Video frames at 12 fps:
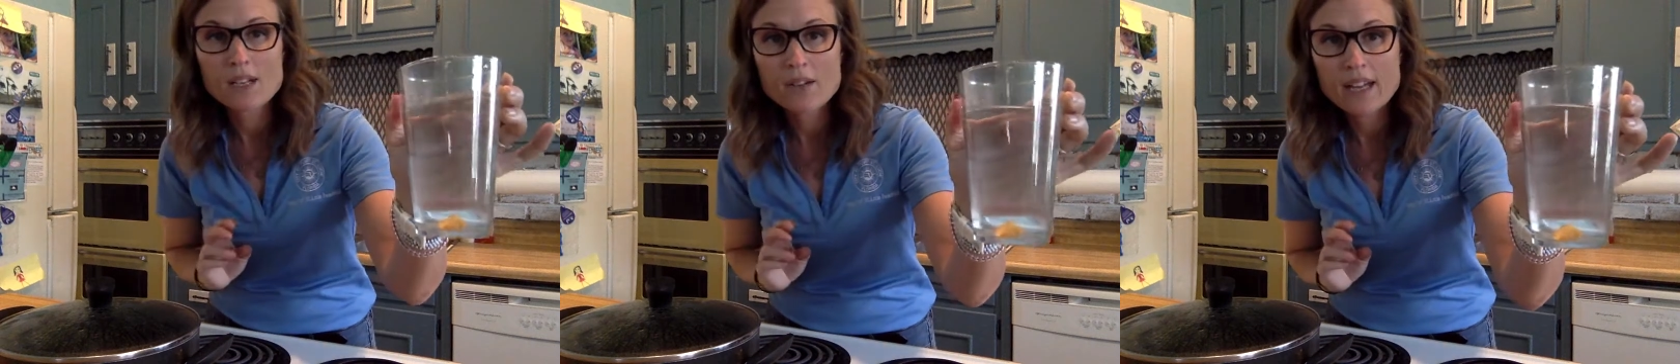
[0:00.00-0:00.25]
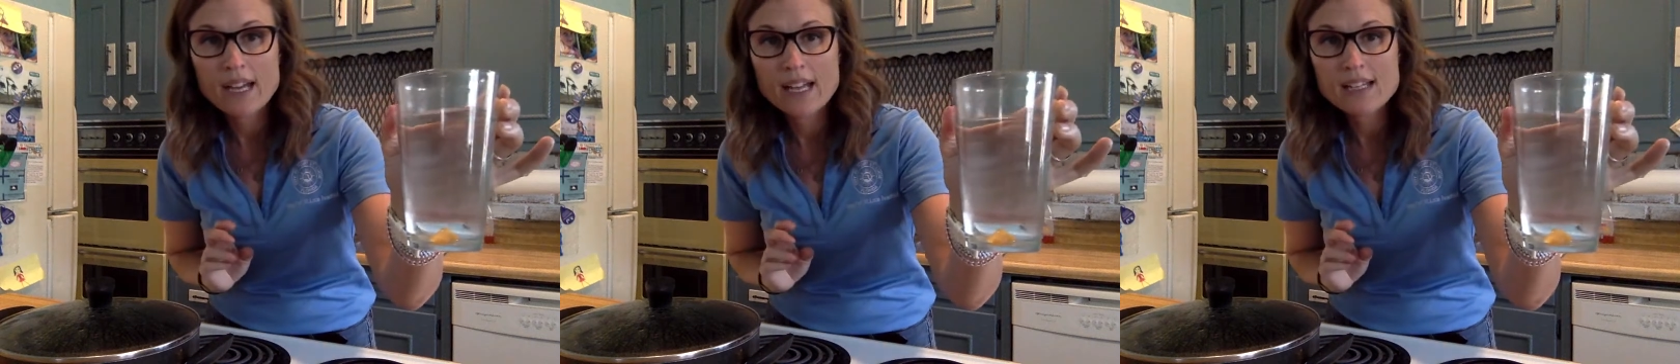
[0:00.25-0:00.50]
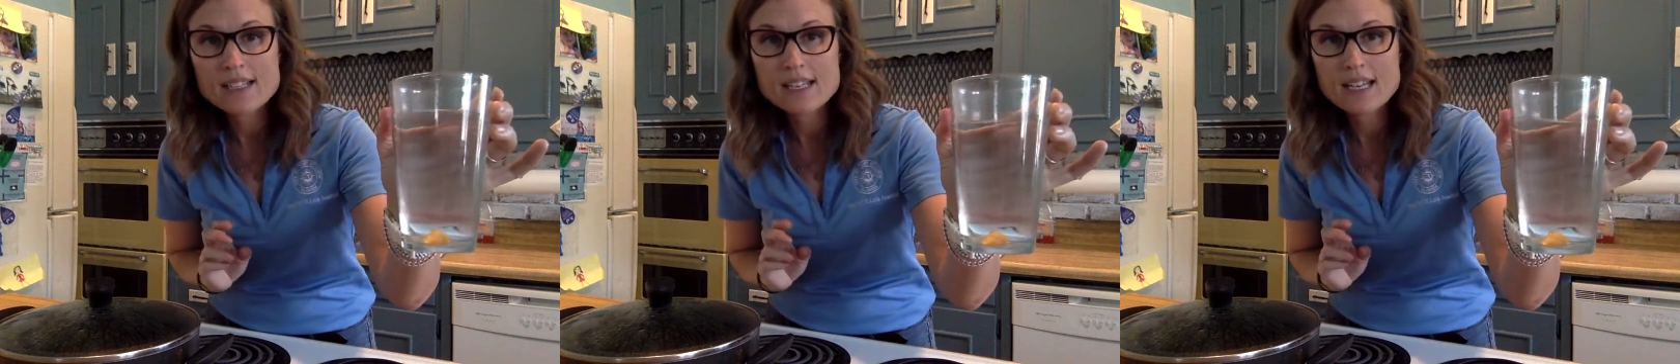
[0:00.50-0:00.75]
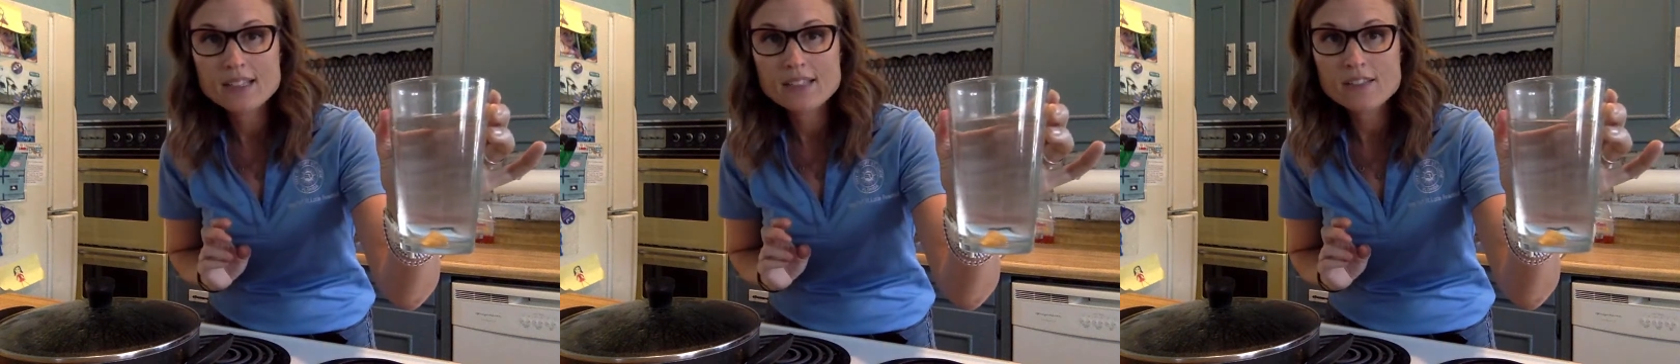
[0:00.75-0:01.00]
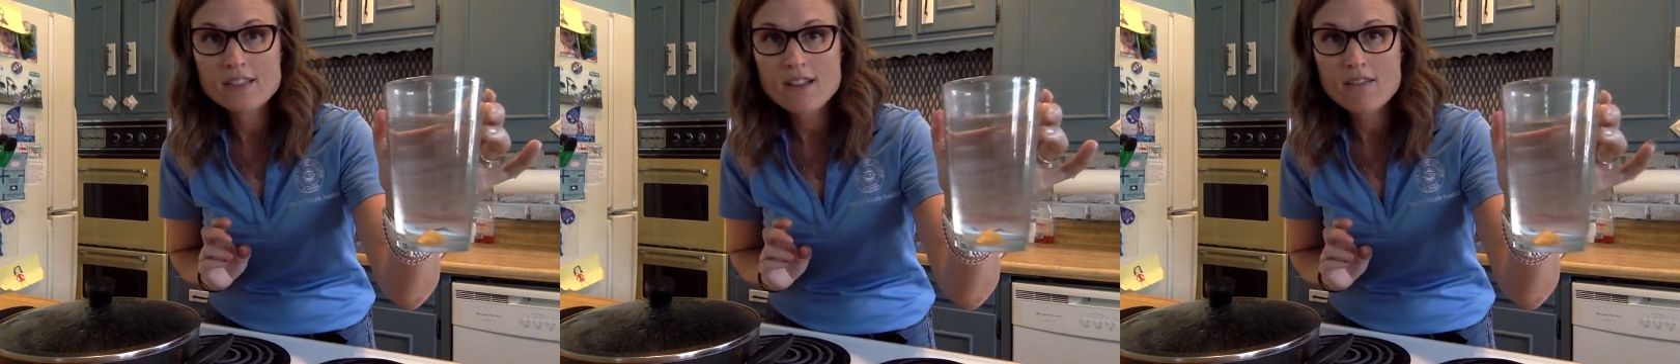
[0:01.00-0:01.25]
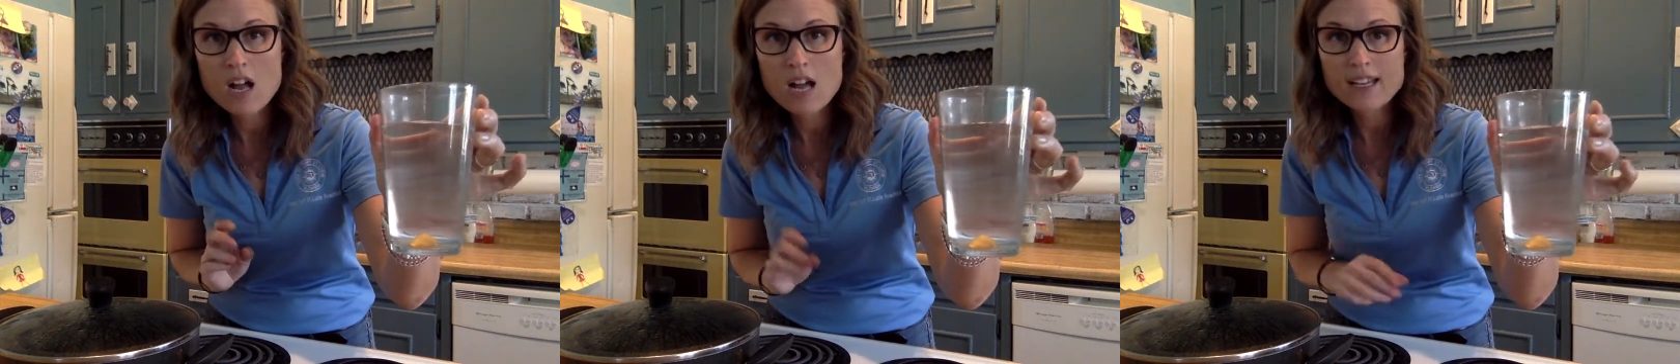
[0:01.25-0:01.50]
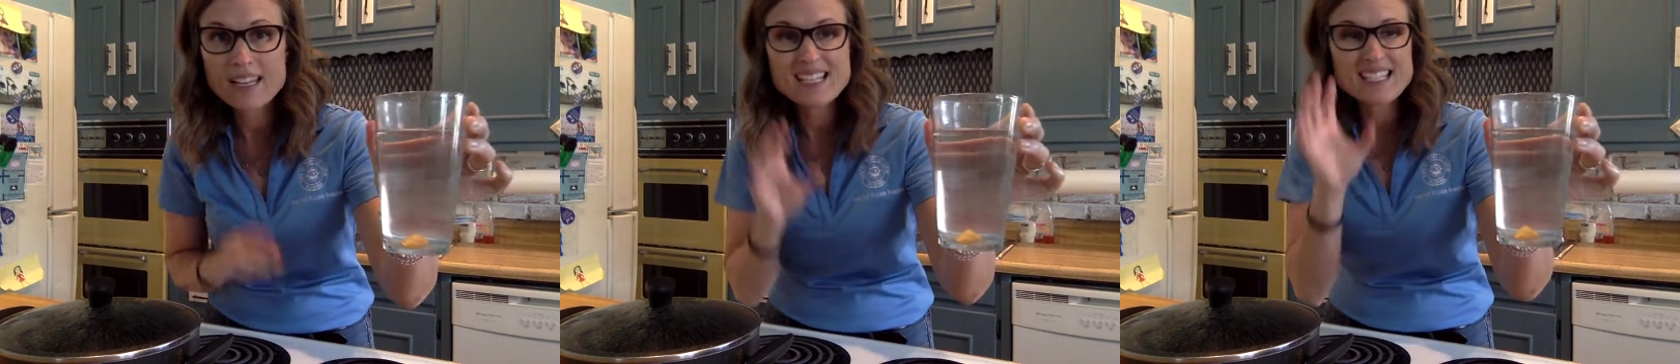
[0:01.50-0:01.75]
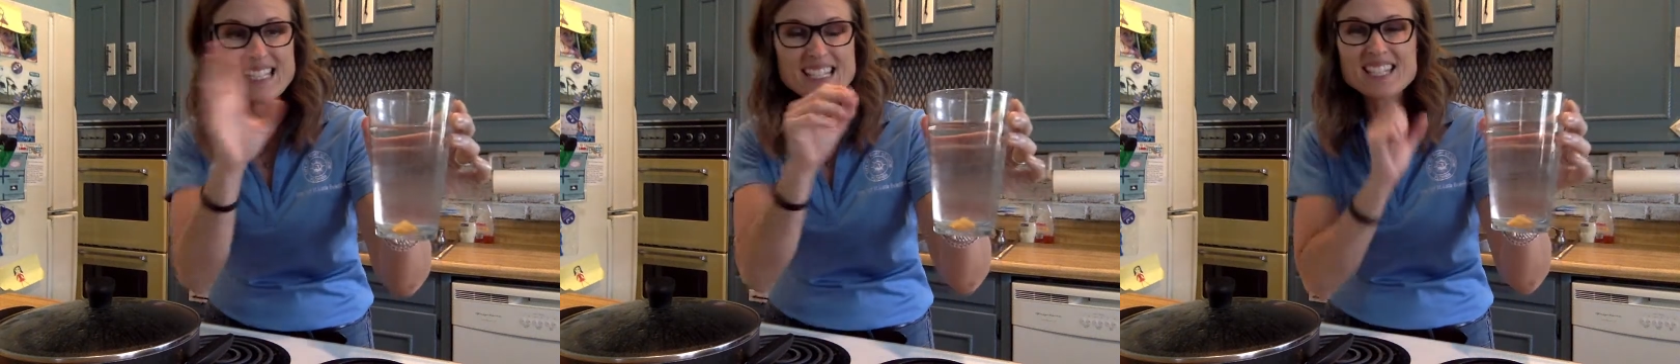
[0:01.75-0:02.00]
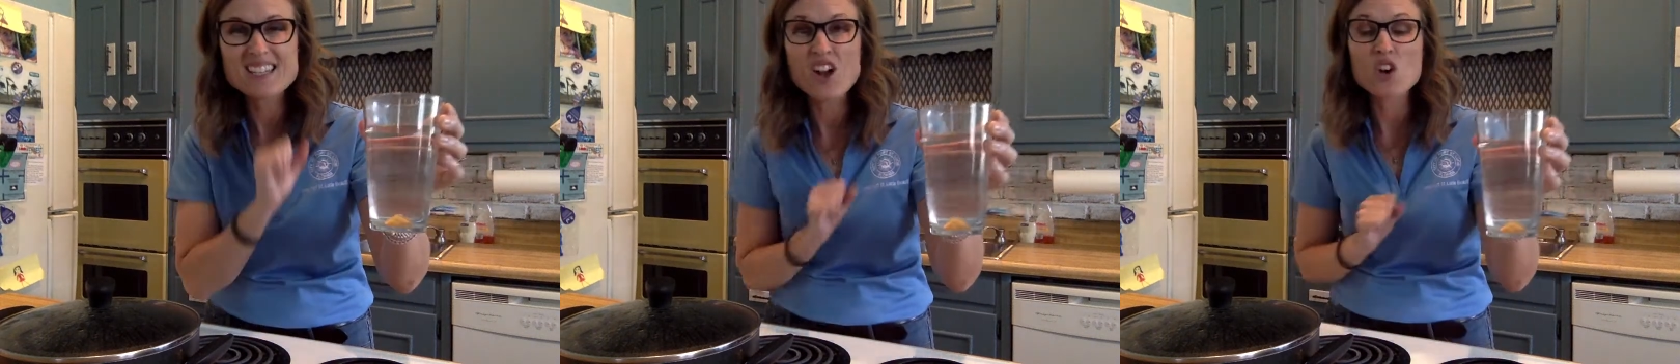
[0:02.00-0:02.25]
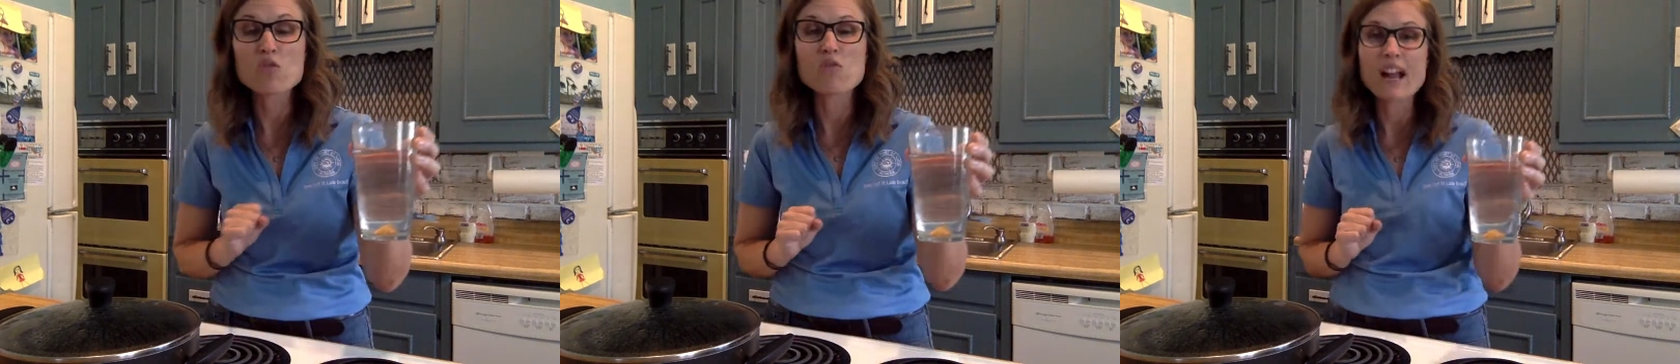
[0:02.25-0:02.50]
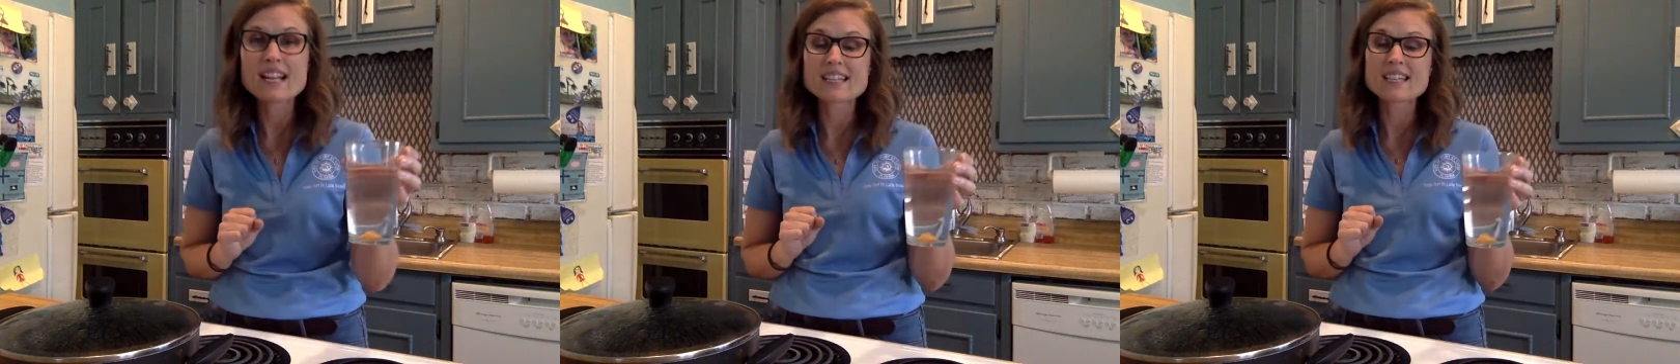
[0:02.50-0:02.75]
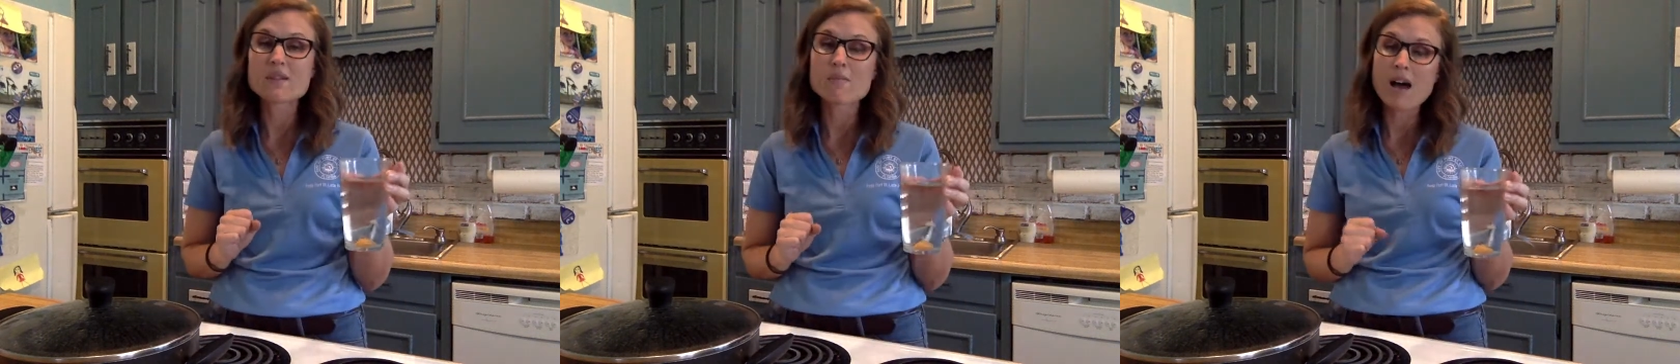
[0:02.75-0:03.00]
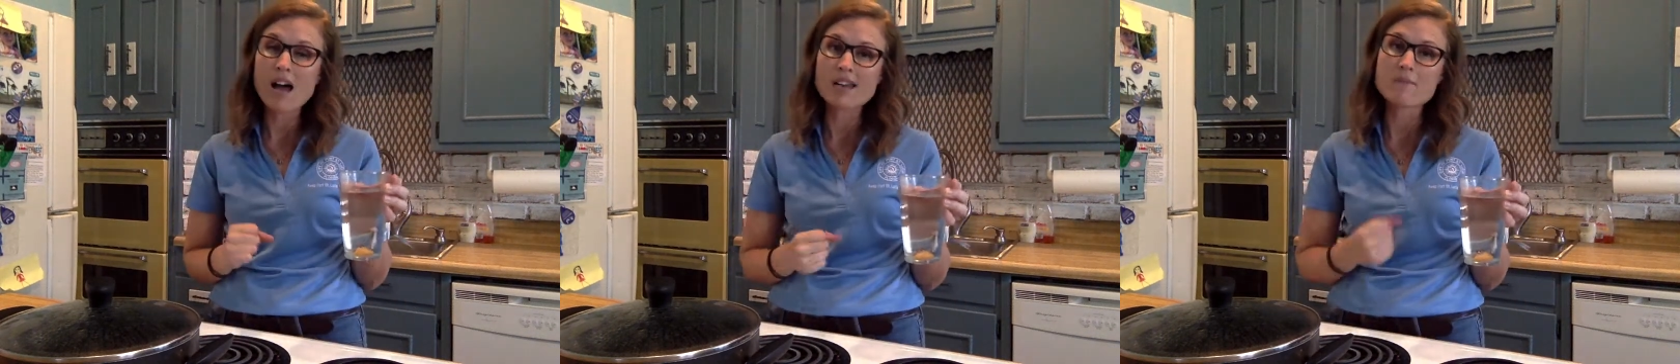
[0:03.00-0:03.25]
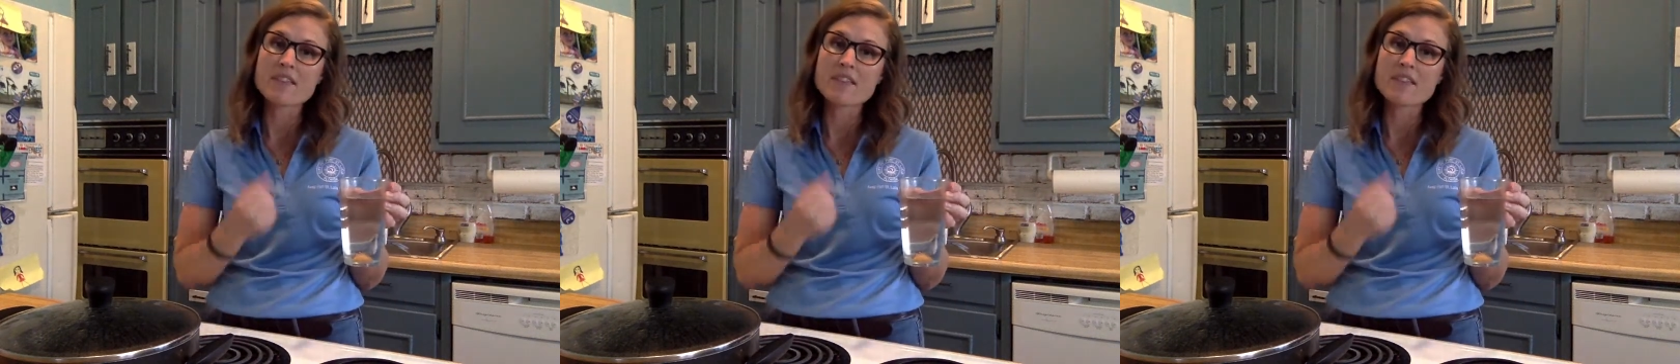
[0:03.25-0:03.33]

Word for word: Okay, see how little that rock is? It sunk right to the bottom,